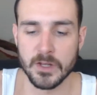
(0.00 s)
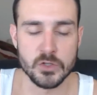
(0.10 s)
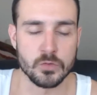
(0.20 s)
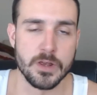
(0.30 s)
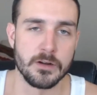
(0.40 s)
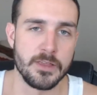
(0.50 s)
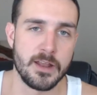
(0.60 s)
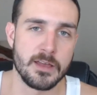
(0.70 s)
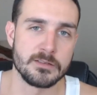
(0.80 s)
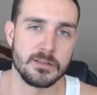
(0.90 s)
a trainer that
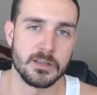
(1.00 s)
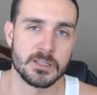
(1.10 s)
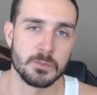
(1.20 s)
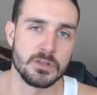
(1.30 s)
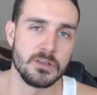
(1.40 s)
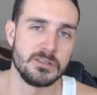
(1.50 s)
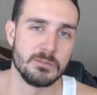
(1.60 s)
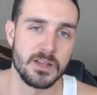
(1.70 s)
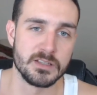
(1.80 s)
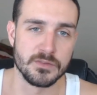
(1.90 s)
has any expertise
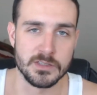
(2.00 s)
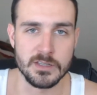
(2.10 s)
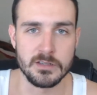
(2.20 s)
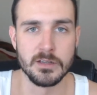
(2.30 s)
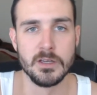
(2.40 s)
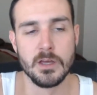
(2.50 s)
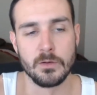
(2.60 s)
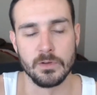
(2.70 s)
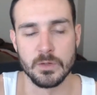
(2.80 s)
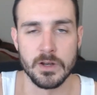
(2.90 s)
in men's physique?
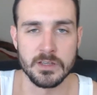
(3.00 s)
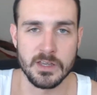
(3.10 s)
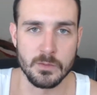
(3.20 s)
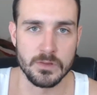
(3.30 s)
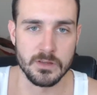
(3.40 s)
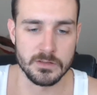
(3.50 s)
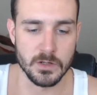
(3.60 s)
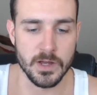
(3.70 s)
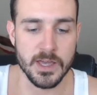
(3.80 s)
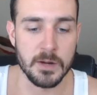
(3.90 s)
Really want to get in with it.
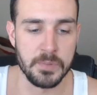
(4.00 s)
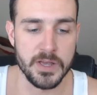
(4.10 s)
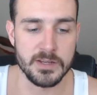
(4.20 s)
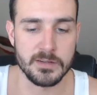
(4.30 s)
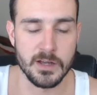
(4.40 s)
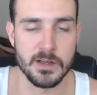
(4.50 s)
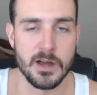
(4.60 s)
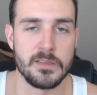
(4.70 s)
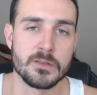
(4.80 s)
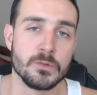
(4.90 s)
So I got a
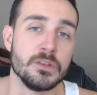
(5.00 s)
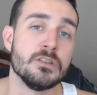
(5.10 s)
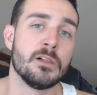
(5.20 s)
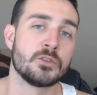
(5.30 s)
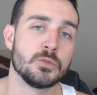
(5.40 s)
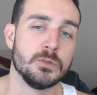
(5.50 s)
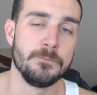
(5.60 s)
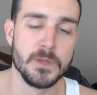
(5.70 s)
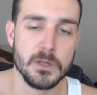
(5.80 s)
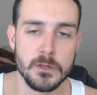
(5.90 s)
guy that's really knowledgeable.